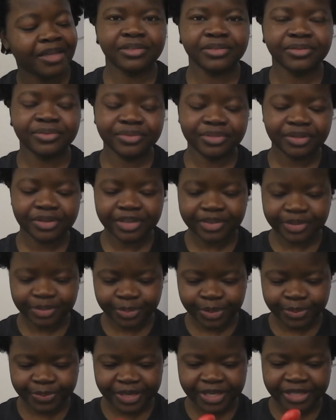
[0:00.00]
This also gives
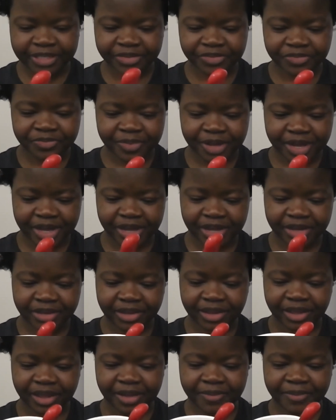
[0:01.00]
me peace of
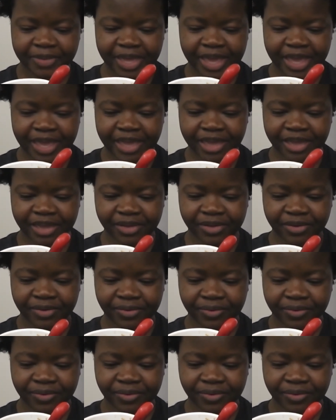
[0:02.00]
mind that I'm getting